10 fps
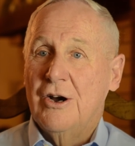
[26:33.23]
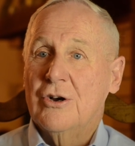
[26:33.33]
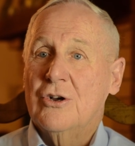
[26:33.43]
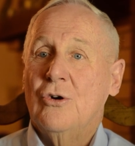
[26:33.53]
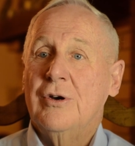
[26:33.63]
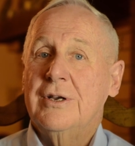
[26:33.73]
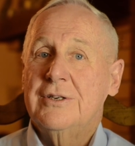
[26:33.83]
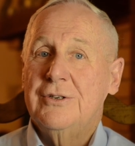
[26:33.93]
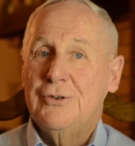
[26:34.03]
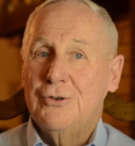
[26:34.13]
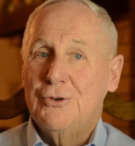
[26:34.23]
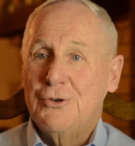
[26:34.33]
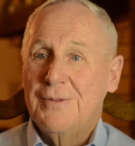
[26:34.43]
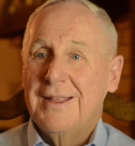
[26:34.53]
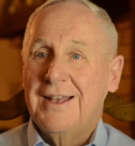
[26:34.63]
are going
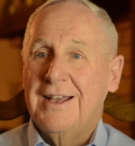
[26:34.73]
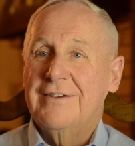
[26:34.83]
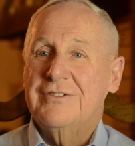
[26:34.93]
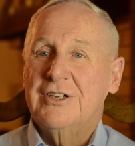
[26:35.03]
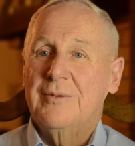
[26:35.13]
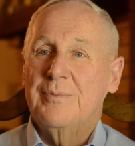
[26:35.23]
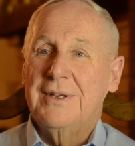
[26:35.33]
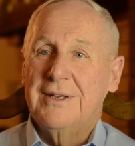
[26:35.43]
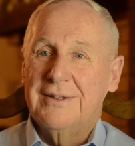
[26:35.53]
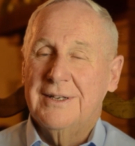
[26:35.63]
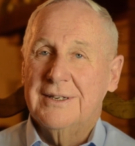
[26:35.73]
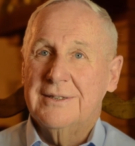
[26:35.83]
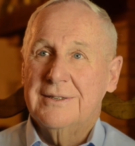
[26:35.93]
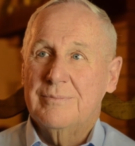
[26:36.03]
to have something that